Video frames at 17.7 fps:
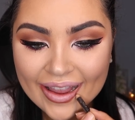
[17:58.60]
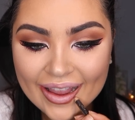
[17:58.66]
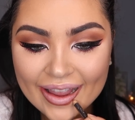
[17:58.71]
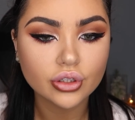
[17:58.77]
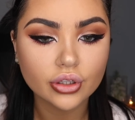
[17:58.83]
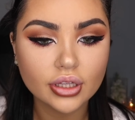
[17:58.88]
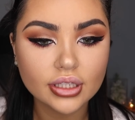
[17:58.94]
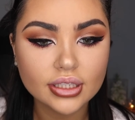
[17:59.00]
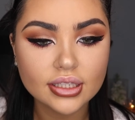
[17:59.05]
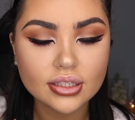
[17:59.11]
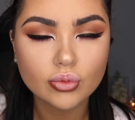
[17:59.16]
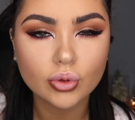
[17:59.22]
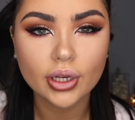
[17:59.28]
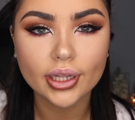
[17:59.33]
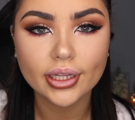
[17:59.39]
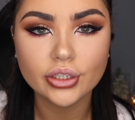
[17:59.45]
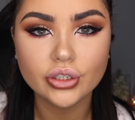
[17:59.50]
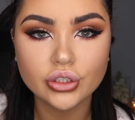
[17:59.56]
So this is
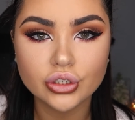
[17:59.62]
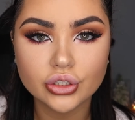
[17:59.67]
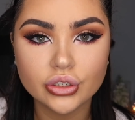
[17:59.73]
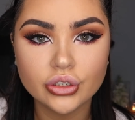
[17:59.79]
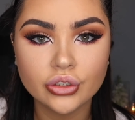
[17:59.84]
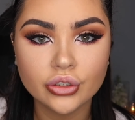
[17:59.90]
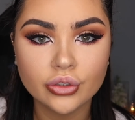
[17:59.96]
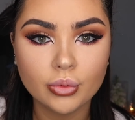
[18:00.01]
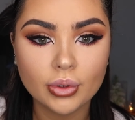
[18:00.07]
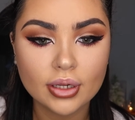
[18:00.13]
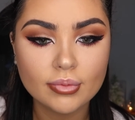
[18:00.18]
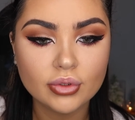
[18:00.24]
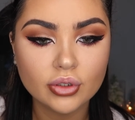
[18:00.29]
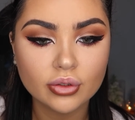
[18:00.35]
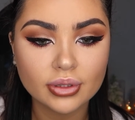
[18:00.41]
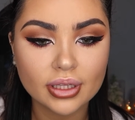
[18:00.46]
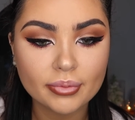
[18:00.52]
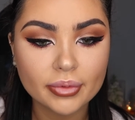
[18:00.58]
what I usually do when I'm
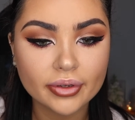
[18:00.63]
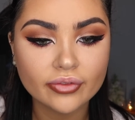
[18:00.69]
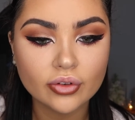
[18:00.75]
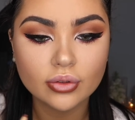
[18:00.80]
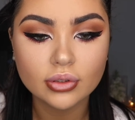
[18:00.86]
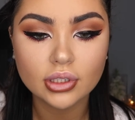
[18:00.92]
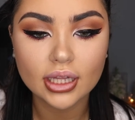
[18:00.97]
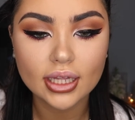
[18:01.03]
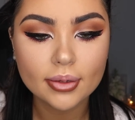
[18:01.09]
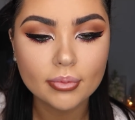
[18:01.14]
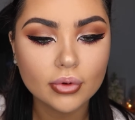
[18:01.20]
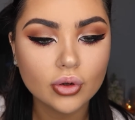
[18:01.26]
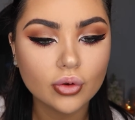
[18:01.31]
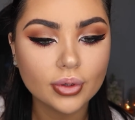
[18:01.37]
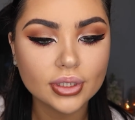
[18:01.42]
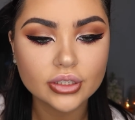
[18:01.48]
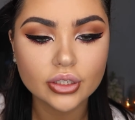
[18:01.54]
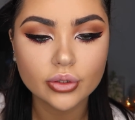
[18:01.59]
doing like my full glam.
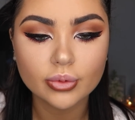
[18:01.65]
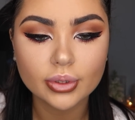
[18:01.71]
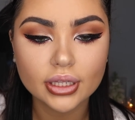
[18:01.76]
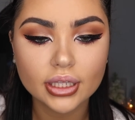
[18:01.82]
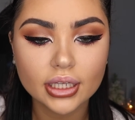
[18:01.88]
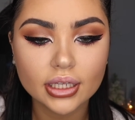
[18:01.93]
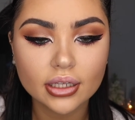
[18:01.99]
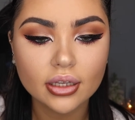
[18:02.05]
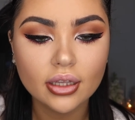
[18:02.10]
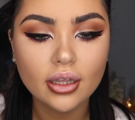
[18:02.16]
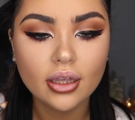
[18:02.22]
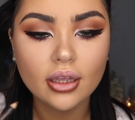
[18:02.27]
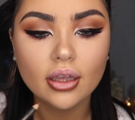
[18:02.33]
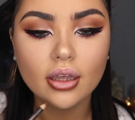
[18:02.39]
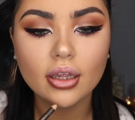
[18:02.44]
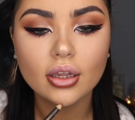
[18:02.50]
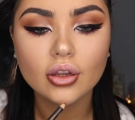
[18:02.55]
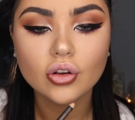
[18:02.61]
Always go with like
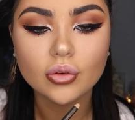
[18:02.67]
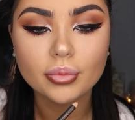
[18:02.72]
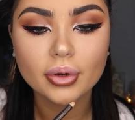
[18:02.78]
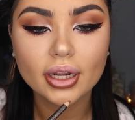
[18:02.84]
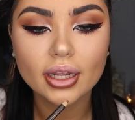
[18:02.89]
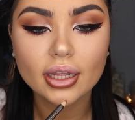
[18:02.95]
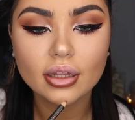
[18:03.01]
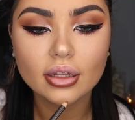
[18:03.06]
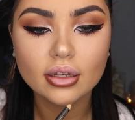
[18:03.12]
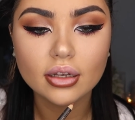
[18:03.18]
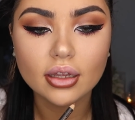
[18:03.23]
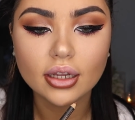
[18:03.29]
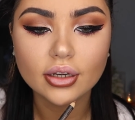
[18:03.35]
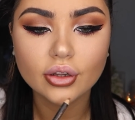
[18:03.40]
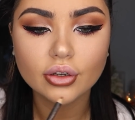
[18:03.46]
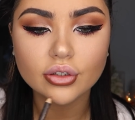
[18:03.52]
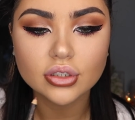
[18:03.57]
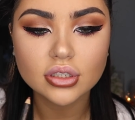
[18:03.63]
an ombre, and I
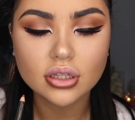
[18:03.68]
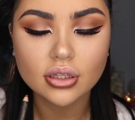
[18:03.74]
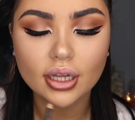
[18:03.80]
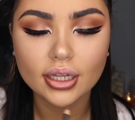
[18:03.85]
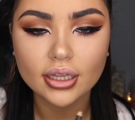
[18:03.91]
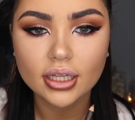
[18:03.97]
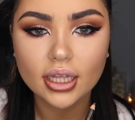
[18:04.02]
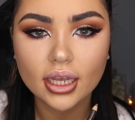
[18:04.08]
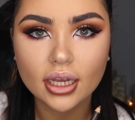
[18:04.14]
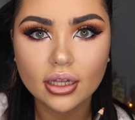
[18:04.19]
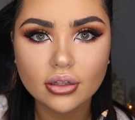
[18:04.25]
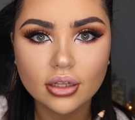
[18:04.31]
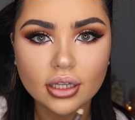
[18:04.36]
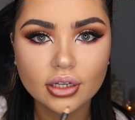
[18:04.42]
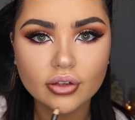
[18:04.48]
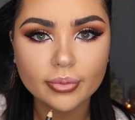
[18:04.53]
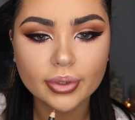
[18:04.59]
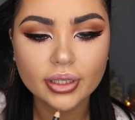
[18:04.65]
don't just line the outline of